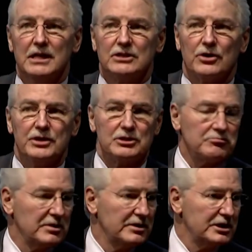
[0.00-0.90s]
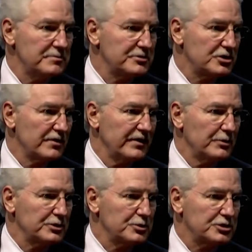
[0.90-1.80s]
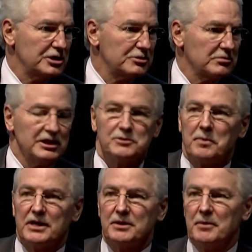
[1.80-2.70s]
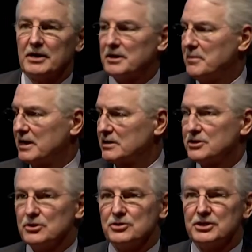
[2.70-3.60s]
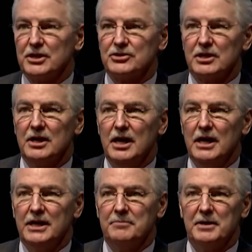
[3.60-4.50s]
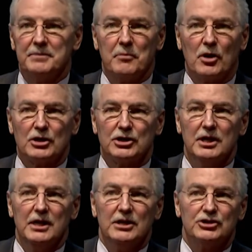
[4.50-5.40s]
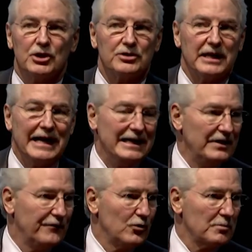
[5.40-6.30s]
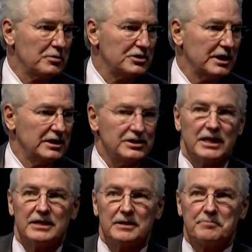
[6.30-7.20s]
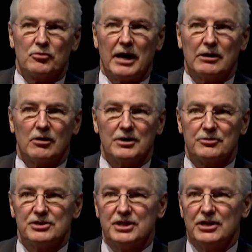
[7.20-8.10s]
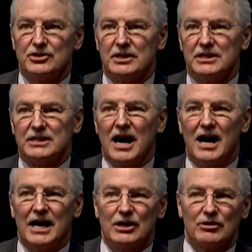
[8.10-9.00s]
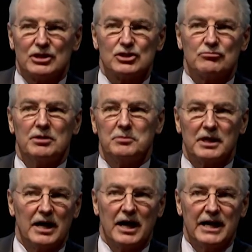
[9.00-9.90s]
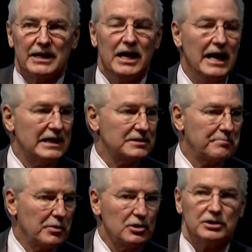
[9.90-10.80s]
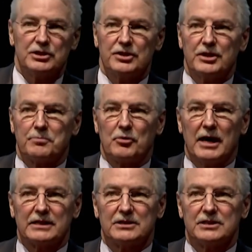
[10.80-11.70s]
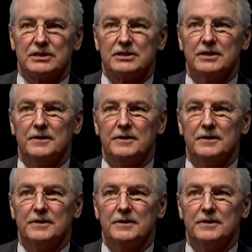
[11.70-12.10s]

So this survey, which was just released by the American Medical Association in mid-March, showed that 84% say that prior authorization is high or extremely high as a burden to their practices.